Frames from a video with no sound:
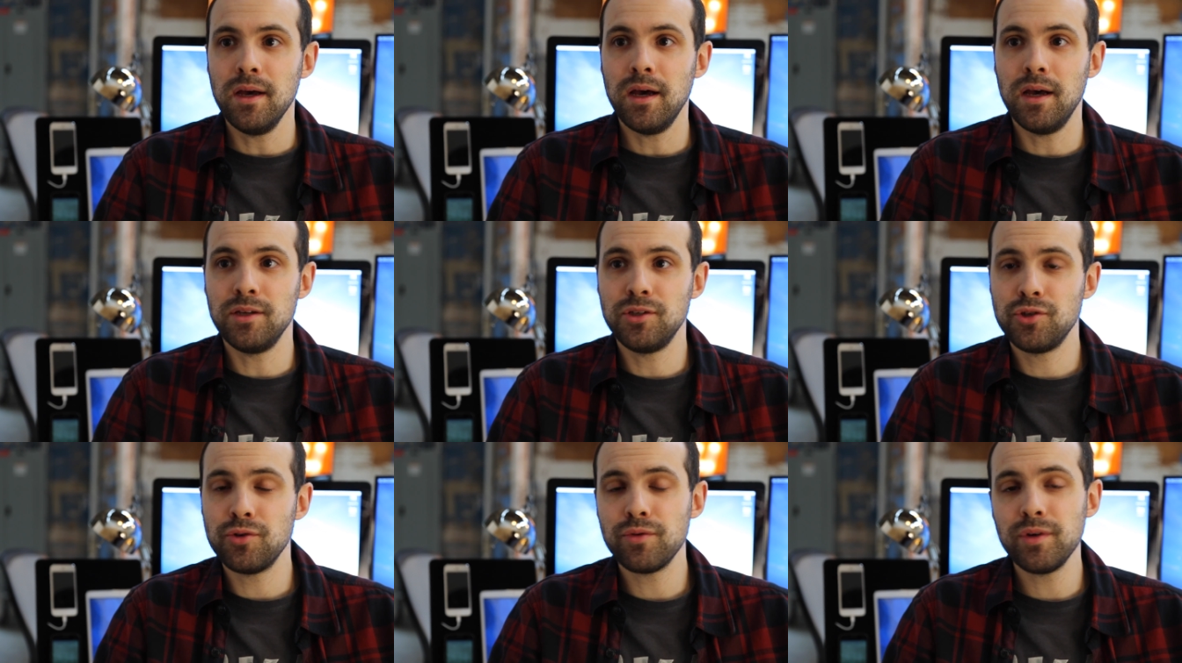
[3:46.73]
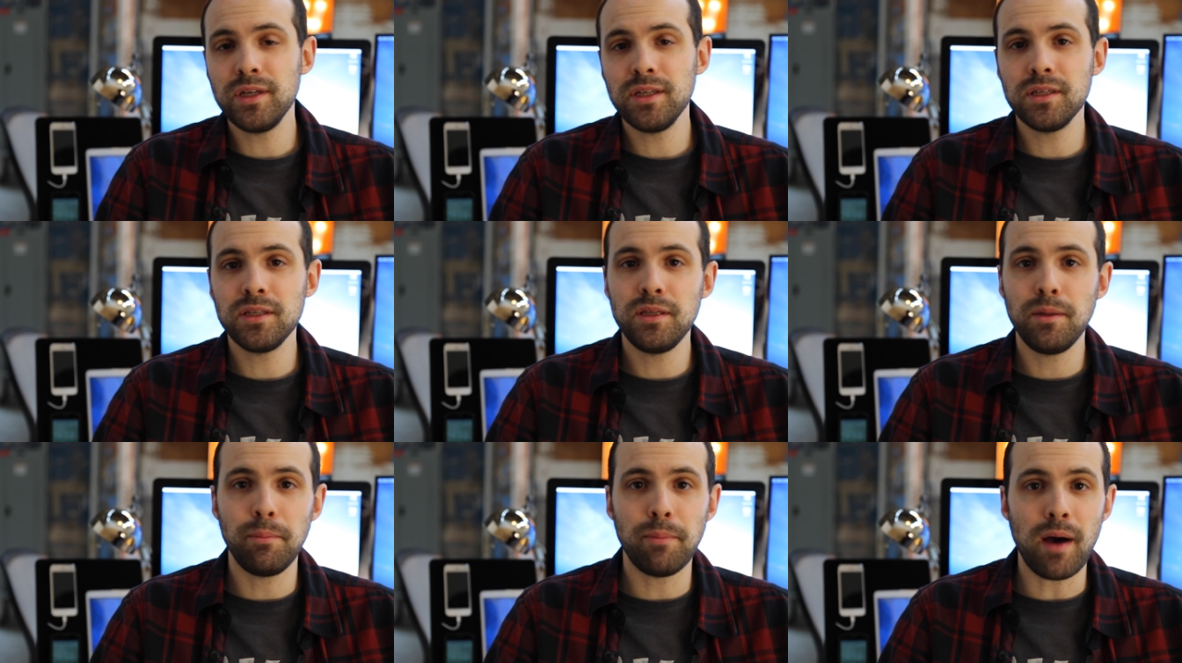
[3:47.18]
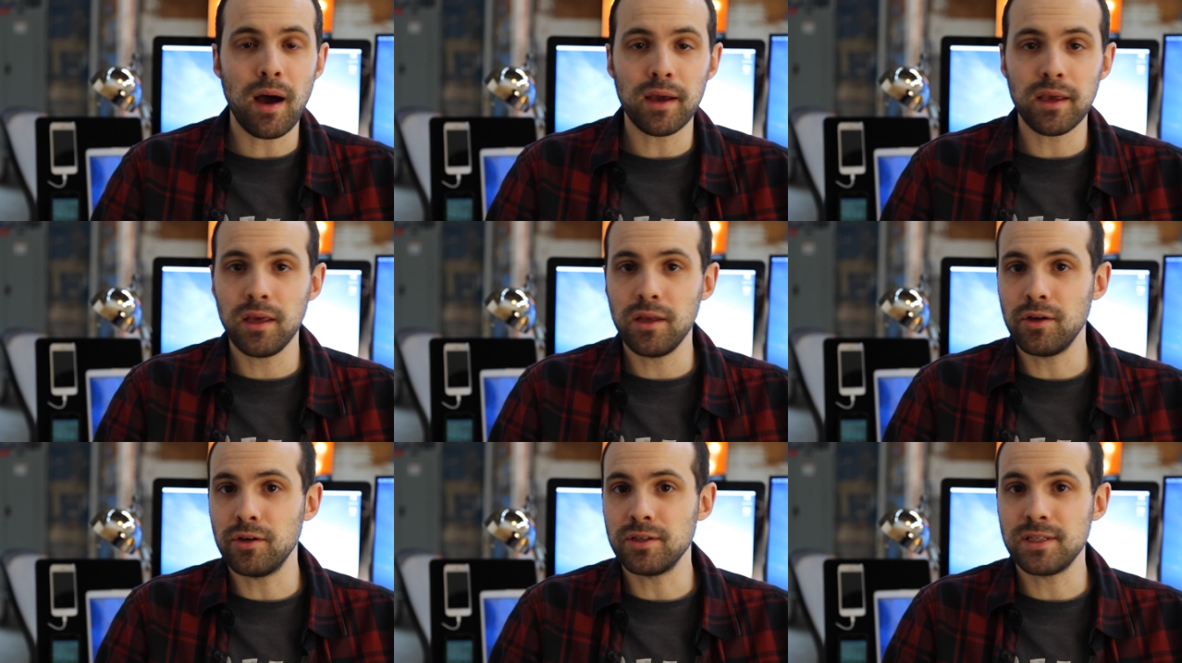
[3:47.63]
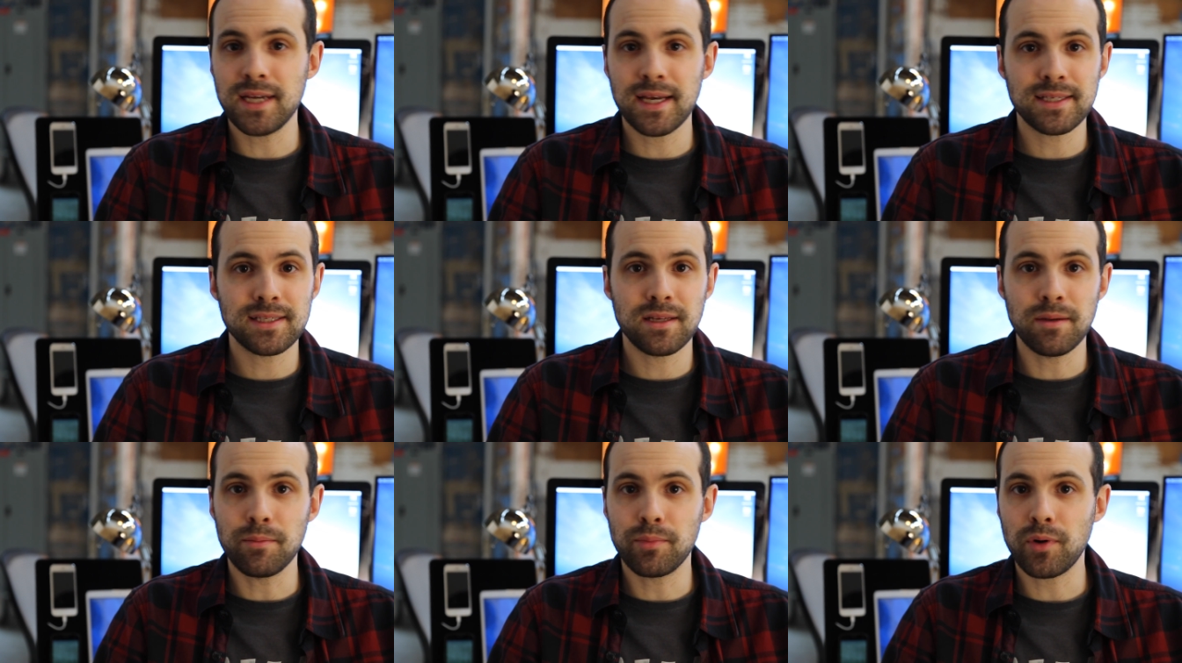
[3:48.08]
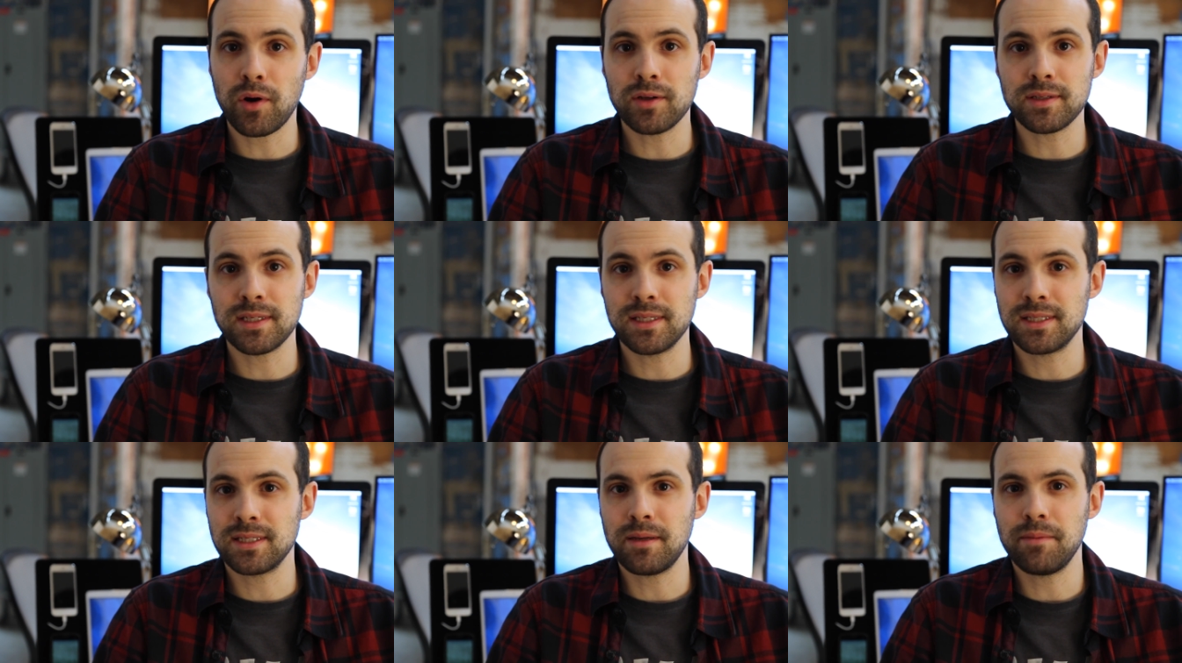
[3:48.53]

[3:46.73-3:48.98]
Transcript: uh, during the debugging and testing process,